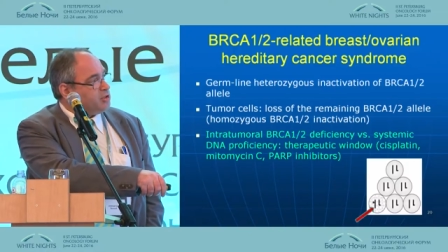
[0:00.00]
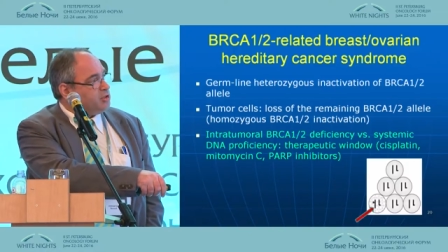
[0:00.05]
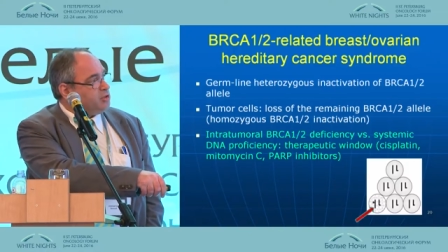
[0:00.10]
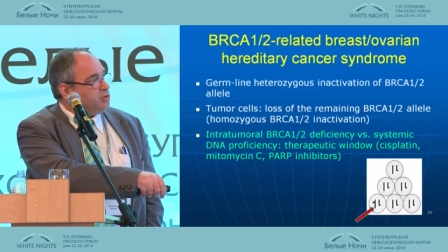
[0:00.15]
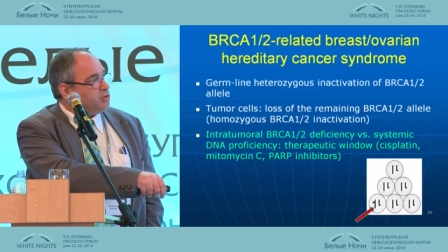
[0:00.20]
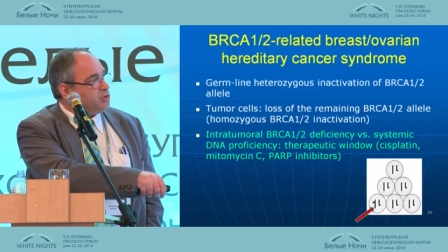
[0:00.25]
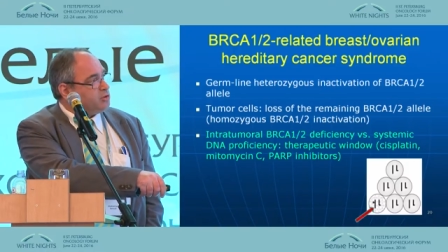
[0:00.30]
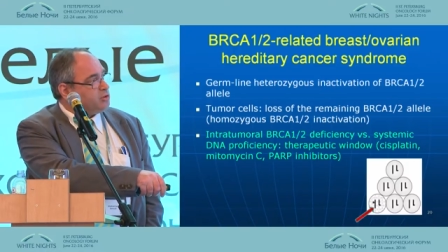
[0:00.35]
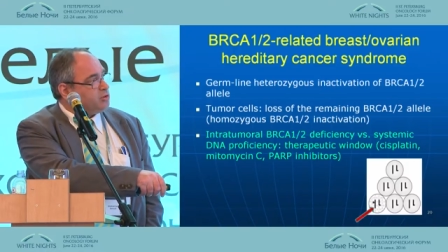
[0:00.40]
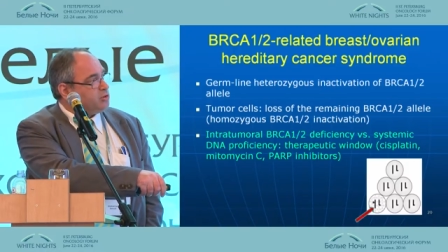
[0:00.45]

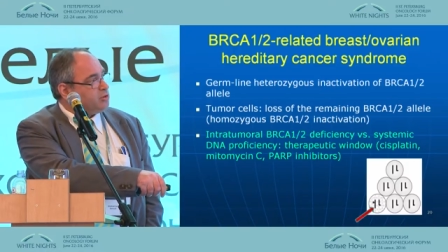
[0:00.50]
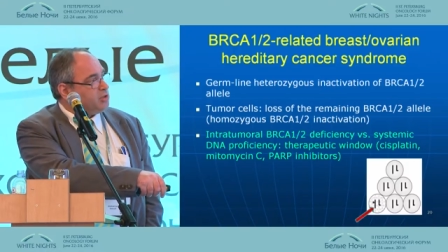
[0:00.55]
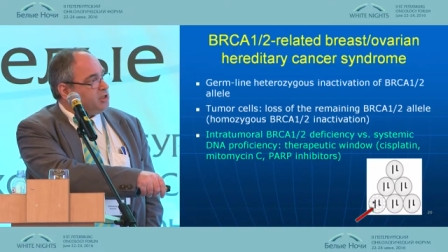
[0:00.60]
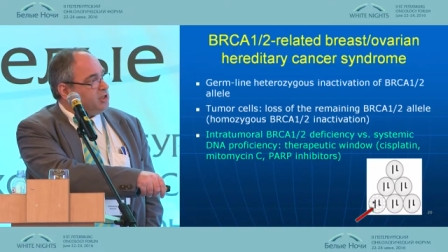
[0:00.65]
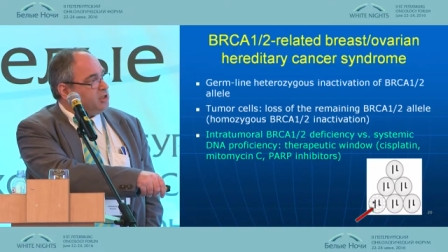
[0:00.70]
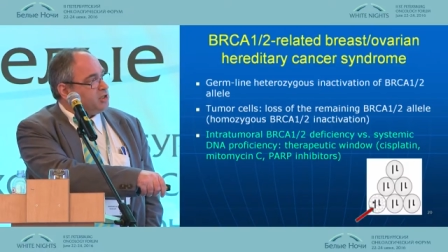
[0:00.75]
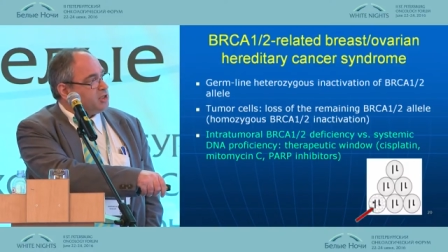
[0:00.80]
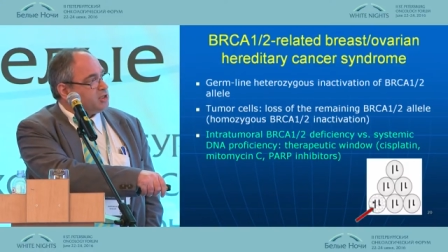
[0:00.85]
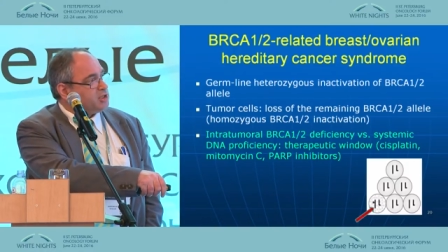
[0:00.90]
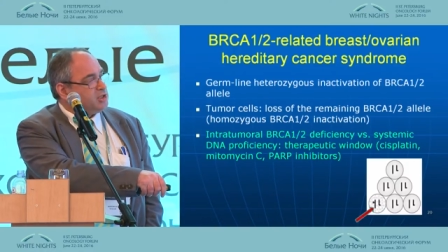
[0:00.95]
due to
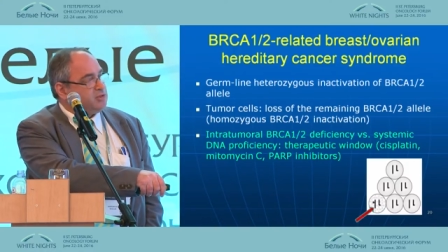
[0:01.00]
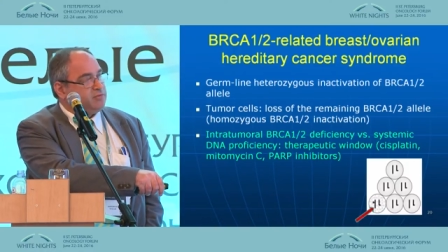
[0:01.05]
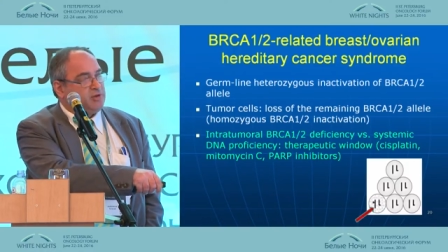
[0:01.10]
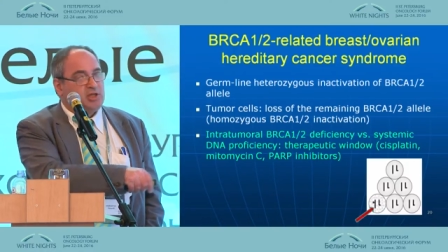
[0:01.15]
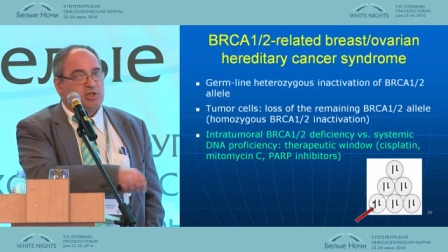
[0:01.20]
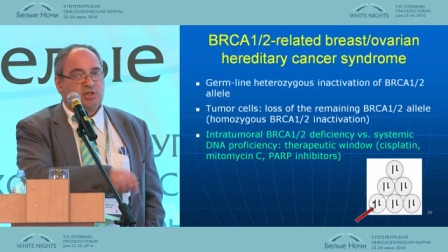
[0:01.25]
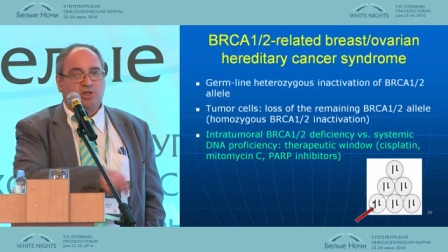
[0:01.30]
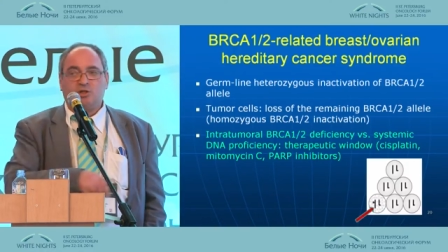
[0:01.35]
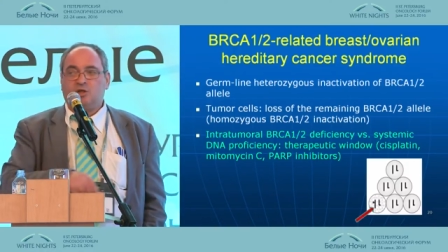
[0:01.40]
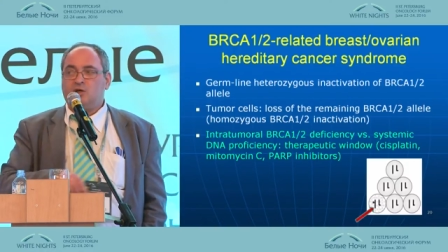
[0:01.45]

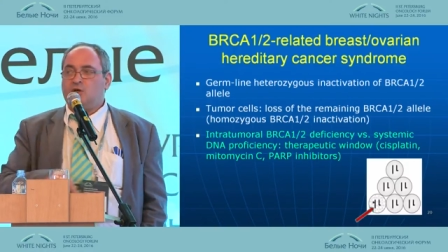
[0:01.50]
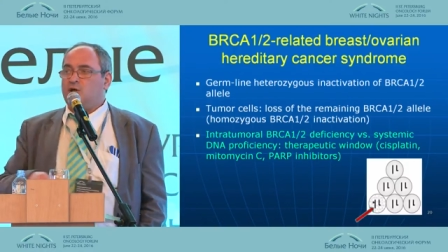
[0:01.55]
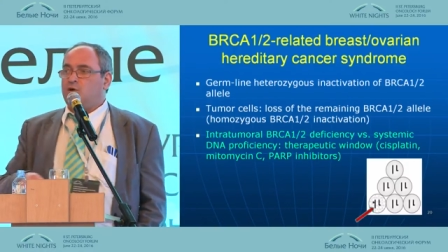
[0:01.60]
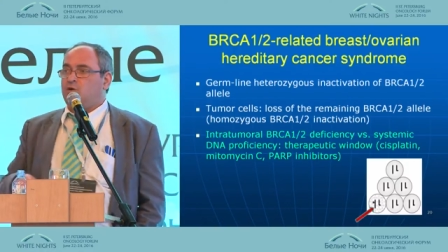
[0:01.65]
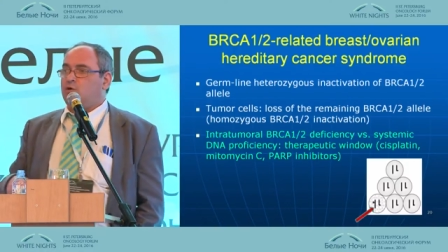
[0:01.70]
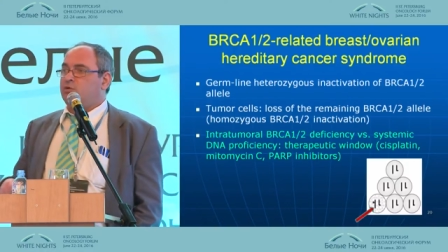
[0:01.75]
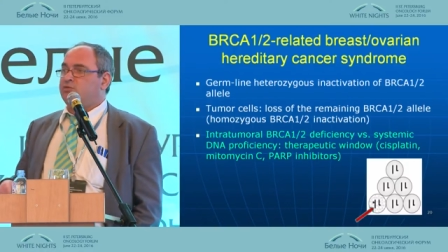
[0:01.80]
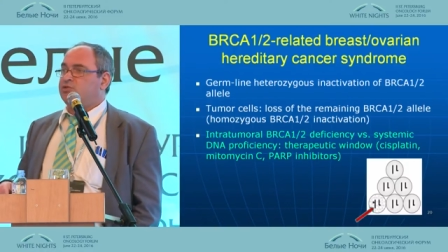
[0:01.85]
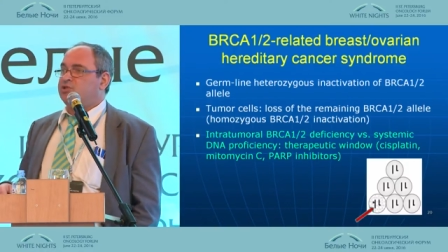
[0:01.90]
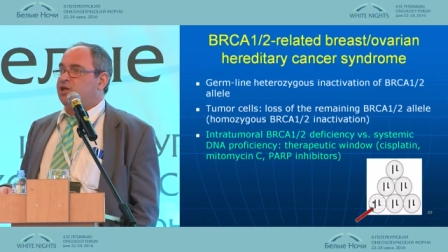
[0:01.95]
inactivation
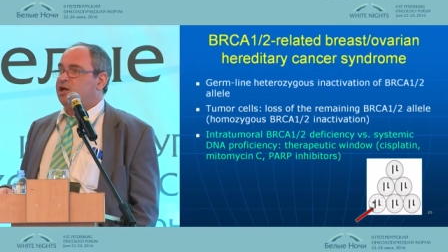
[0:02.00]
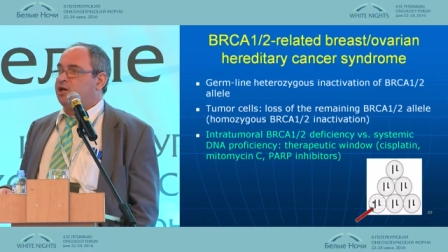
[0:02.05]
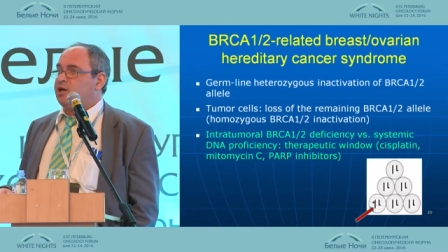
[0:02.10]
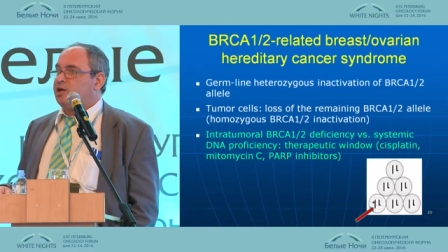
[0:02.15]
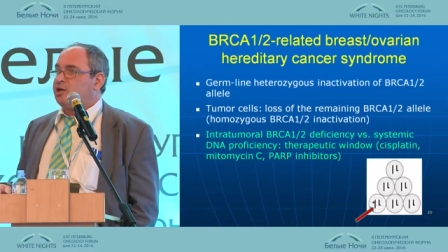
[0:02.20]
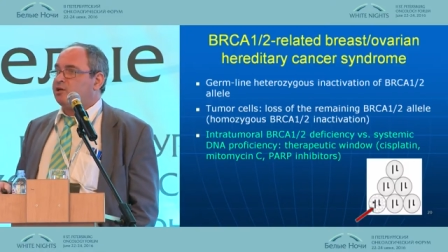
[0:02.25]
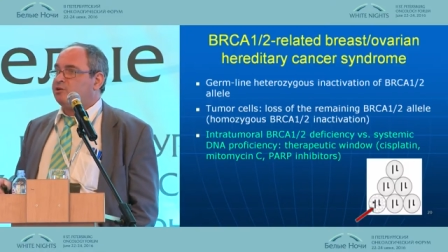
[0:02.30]
of the